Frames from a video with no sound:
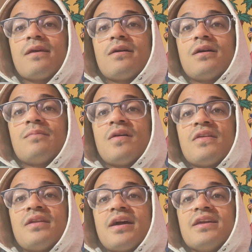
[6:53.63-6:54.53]
on
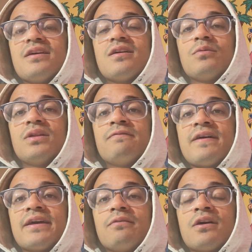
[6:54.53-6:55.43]
the night, when
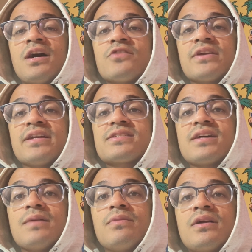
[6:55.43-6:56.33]
the contract gets
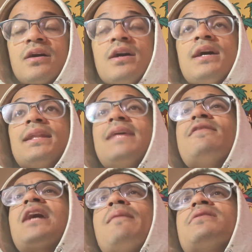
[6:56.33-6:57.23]
signed. But leave
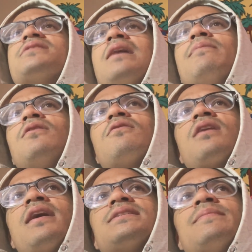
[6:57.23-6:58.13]
your comments down below,
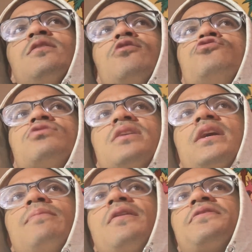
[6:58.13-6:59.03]
guys. Let me know what you
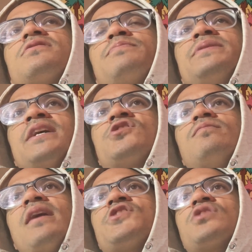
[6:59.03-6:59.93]
think about this potential
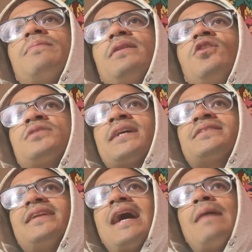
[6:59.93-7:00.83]
matchup. It looks like
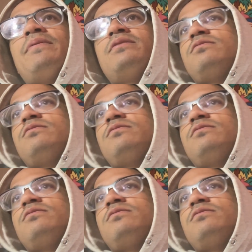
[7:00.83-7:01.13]
it's going to happen